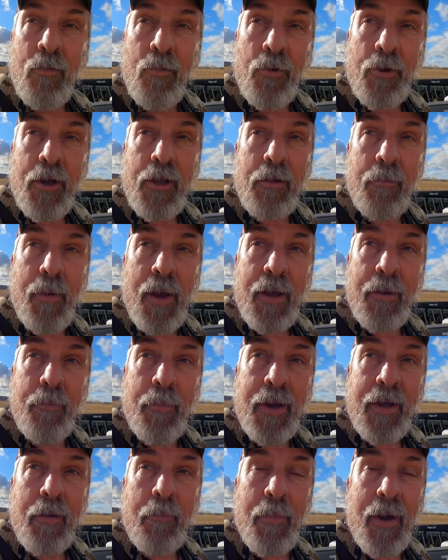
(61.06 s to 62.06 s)
we'll get back,
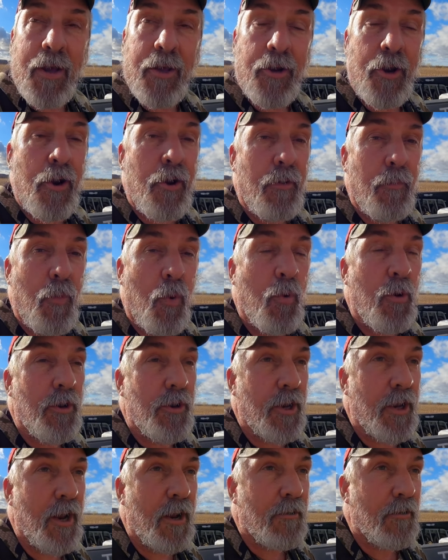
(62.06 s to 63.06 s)
make it back in there in the
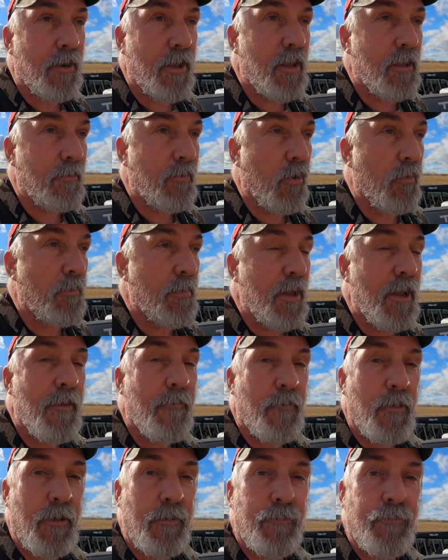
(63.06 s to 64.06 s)
morning. Then after that, it's gonna be
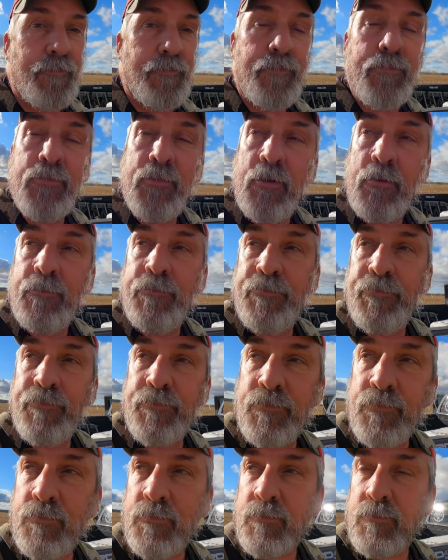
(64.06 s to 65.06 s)
iffy. So,
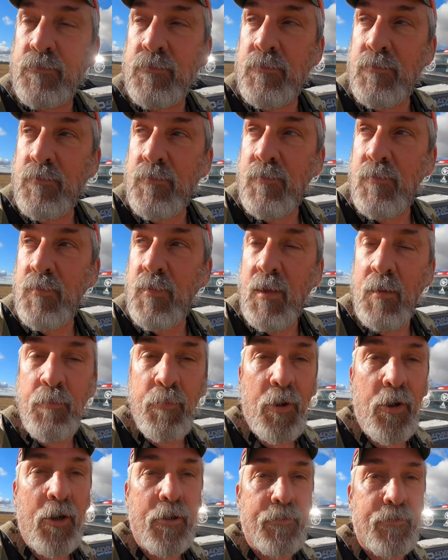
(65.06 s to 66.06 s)

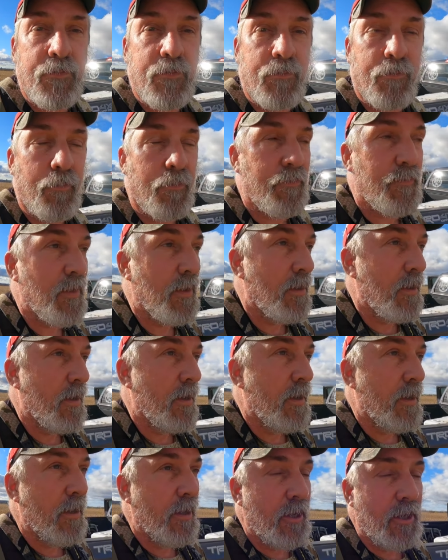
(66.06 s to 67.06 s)
but
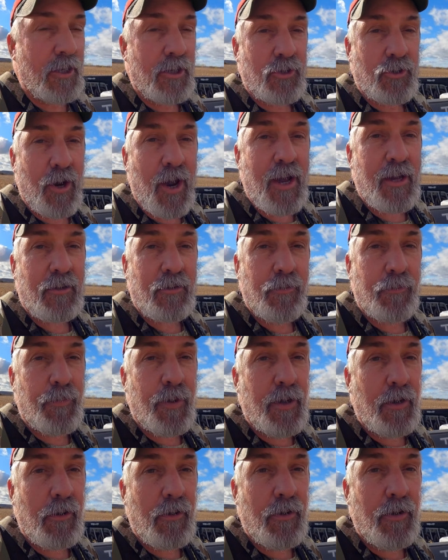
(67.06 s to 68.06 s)
tracks are
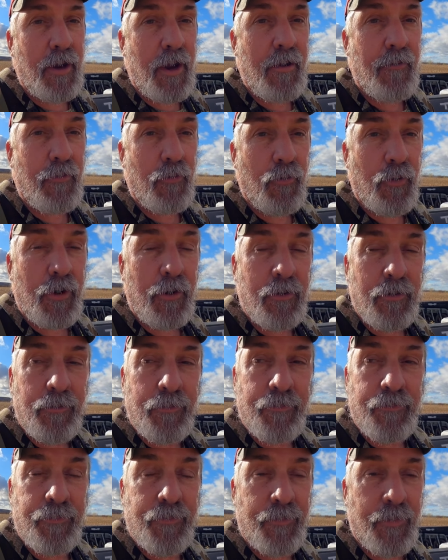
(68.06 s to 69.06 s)
bigger everywhere.
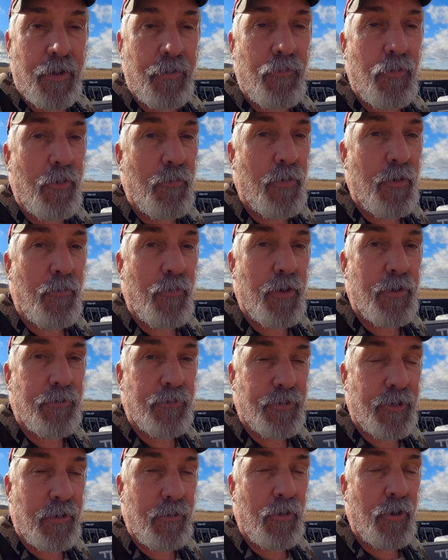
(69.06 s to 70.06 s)
Everywhere we
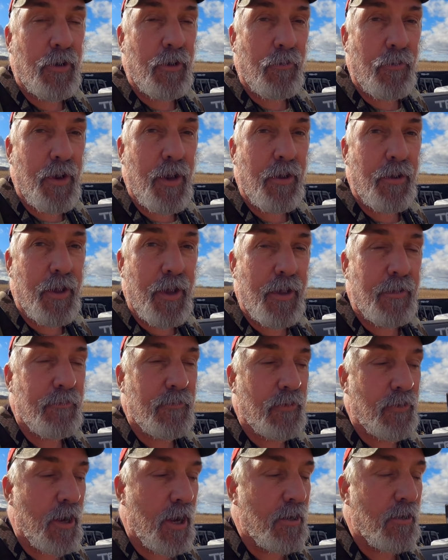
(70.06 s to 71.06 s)
went looking around at,
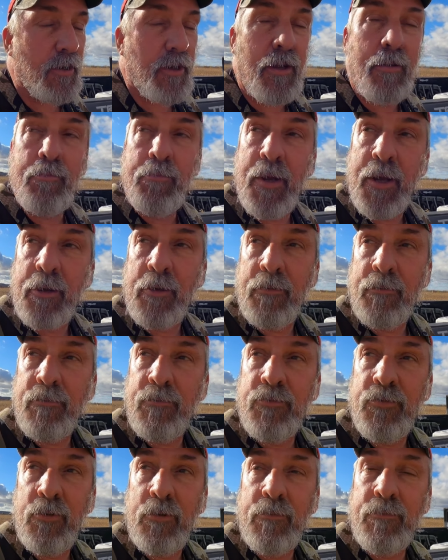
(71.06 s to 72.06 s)
tracks are getting bigger.
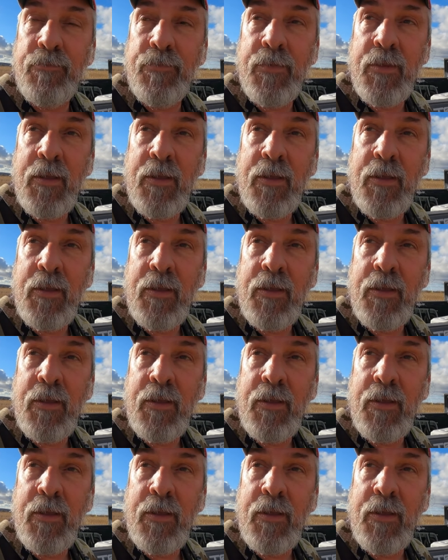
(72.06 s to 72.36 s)
So,